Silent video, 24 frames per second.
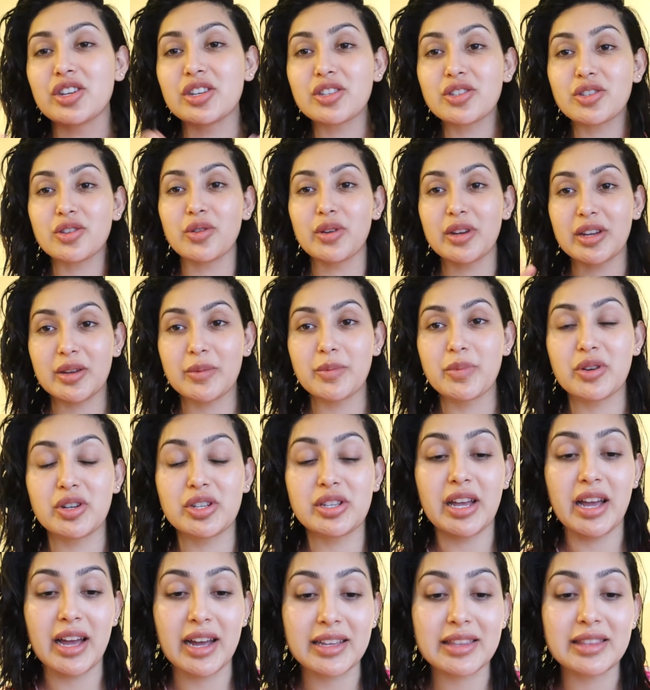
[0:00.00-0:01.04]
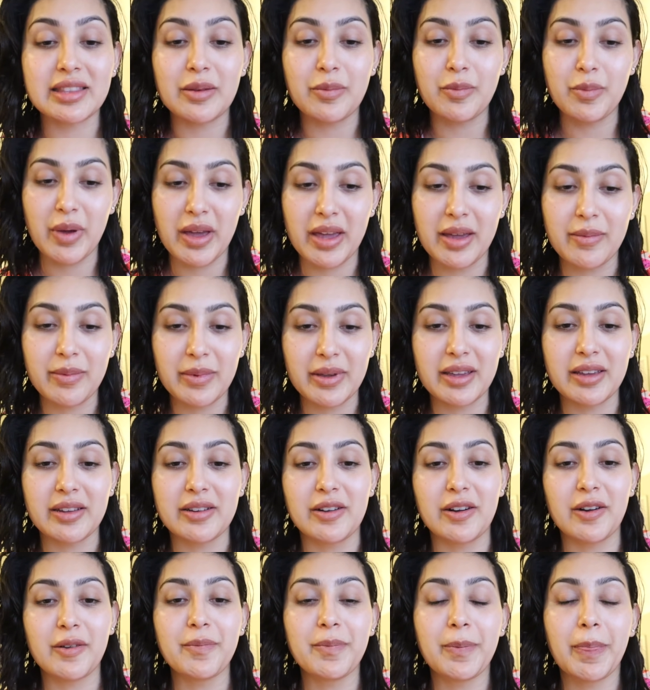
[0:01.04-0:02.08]
just so it can protect the baby, you
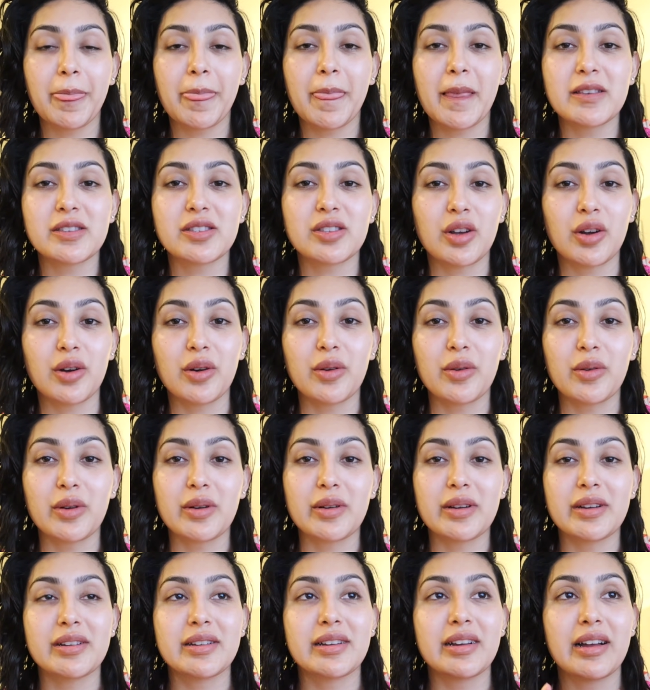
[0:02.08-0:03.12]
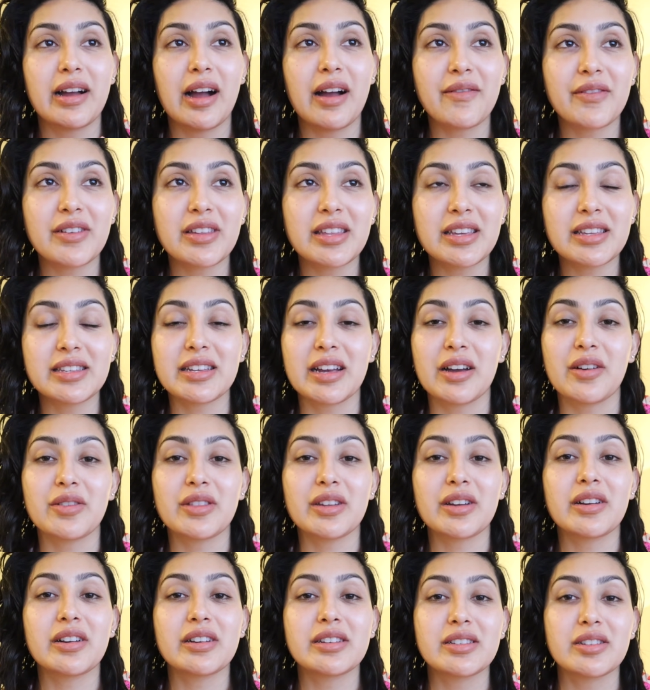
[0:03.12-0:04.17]
know? So everything down
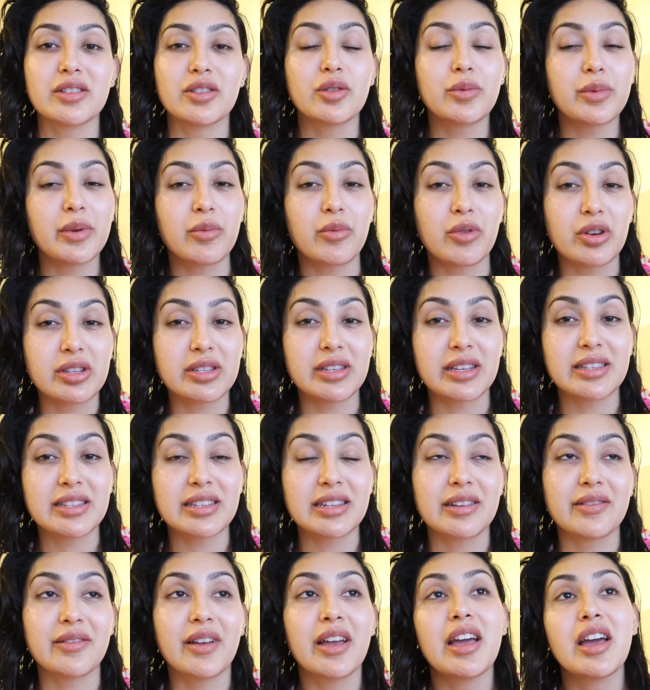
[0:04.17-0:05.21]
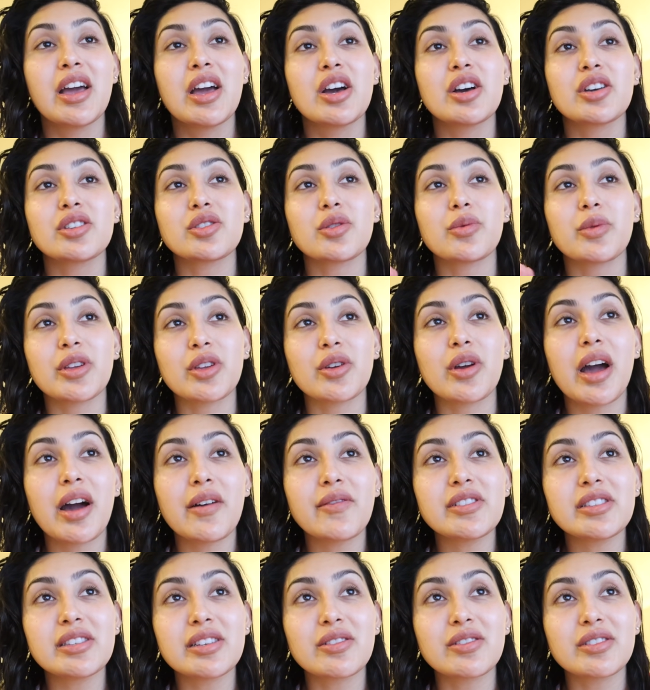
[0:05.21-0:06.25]
there is a little bit more sensitive. So when you
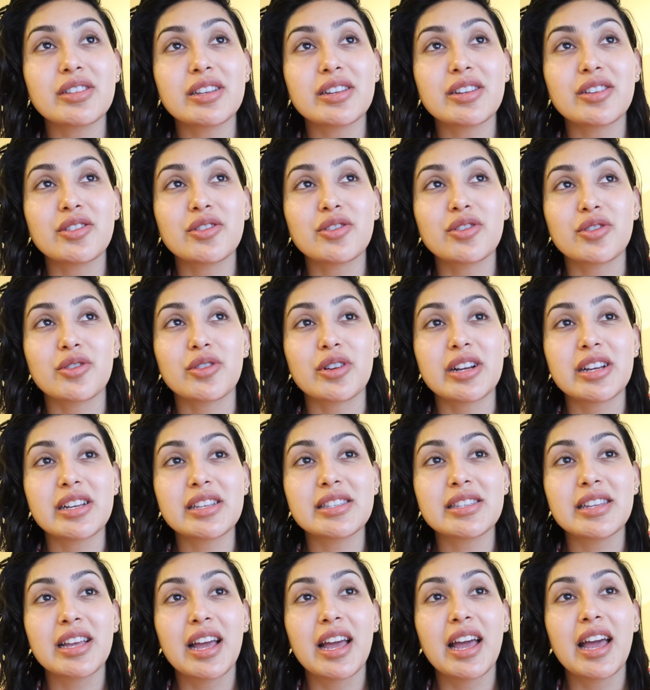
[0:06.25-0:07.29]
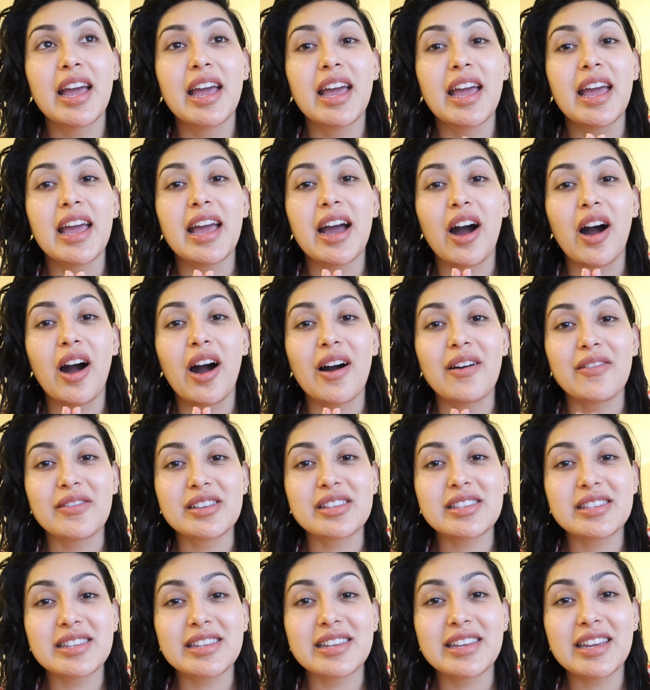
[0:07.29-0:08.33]
have a tilted uterus,
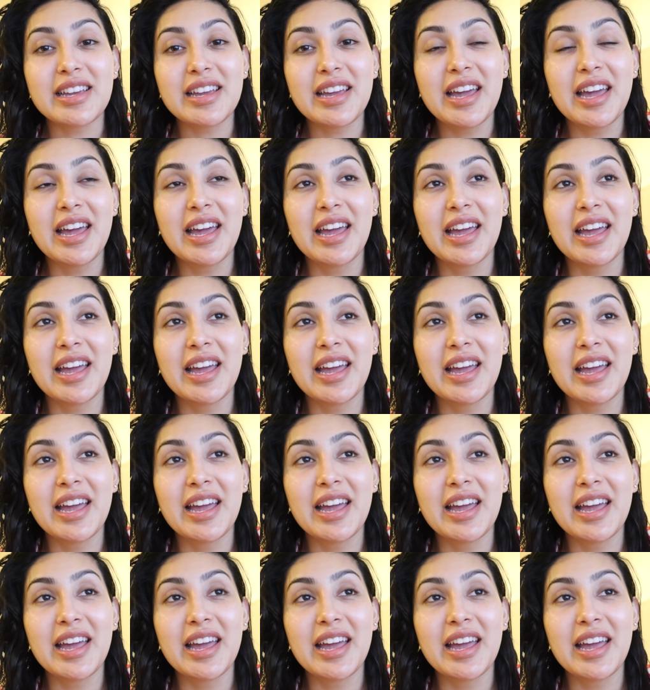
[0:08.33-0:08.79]
obviously